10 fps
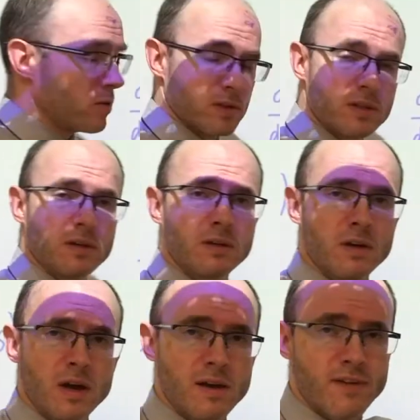you see.
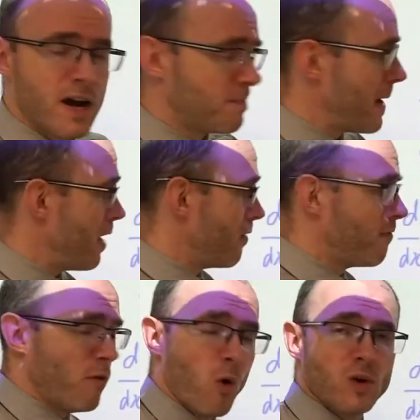If I had power
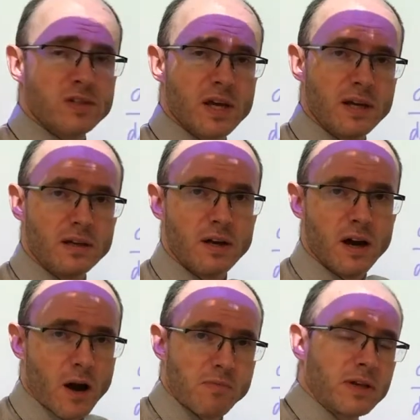4, say,
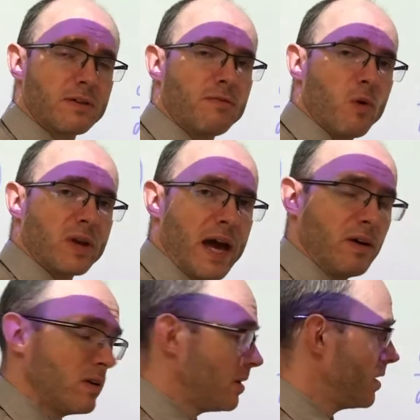I'll bring the 4 down,